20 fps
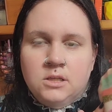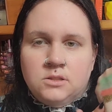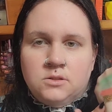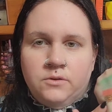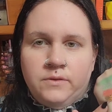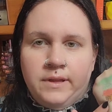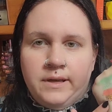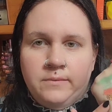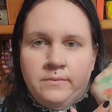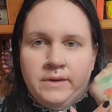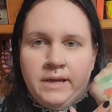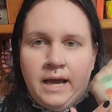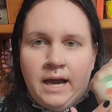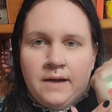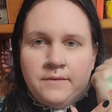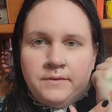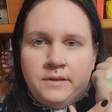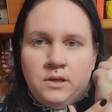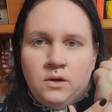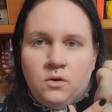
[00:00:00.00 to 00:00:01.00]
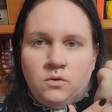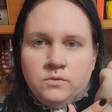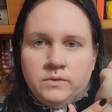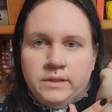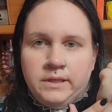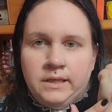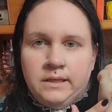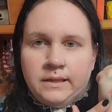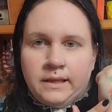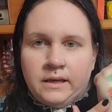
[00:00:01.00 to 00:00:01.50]
So then we have the
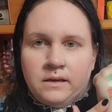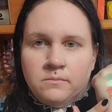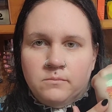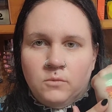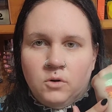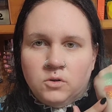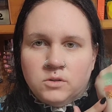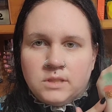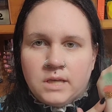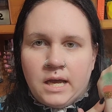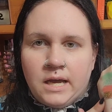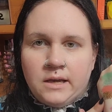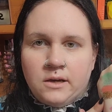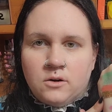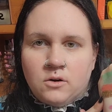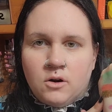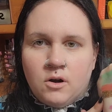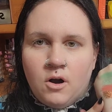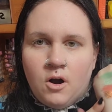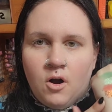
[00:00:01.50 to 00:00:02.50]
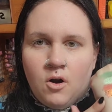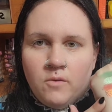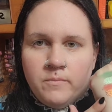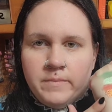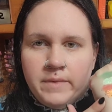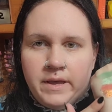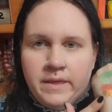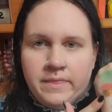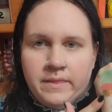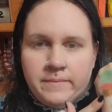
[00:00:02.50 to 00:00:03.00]
only like
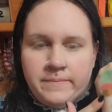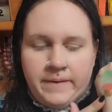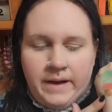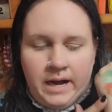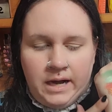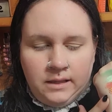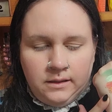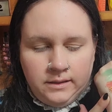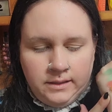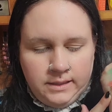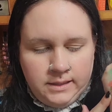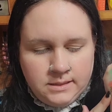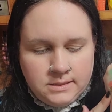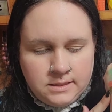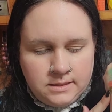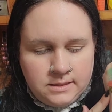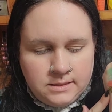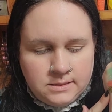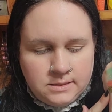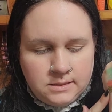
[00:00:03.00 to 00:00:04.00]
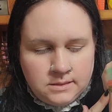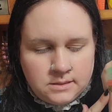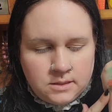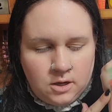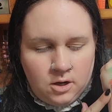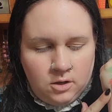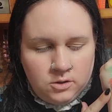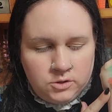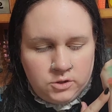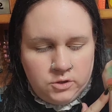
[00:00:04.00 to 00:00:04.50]
multi-chrome in the palette. This is
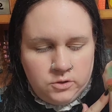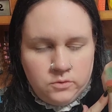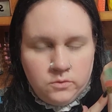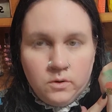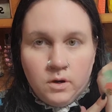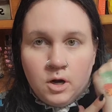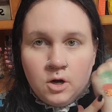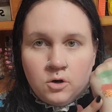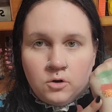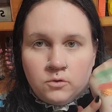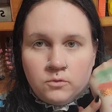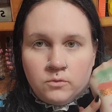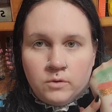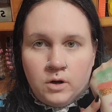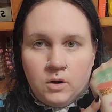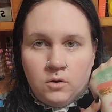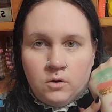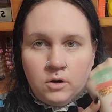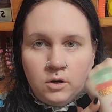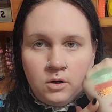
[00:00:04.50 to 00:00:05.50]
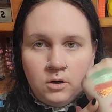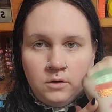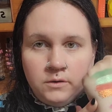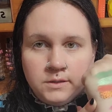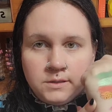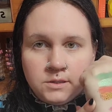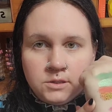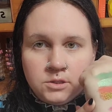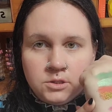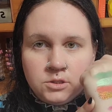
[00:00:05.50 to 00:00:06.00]
called You Grow Girl.
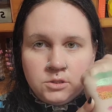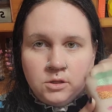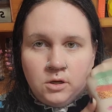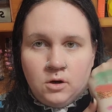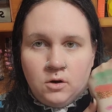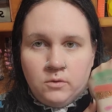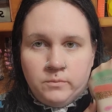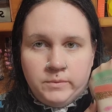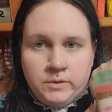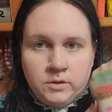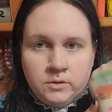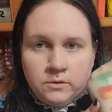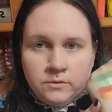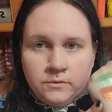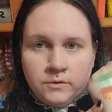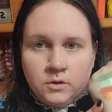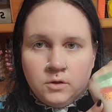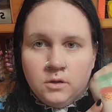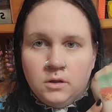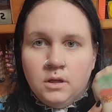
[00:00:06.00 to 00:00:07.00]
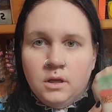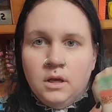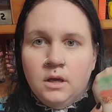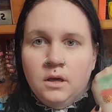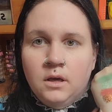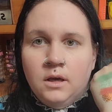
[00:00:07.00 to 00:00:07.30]
This is so beautiful.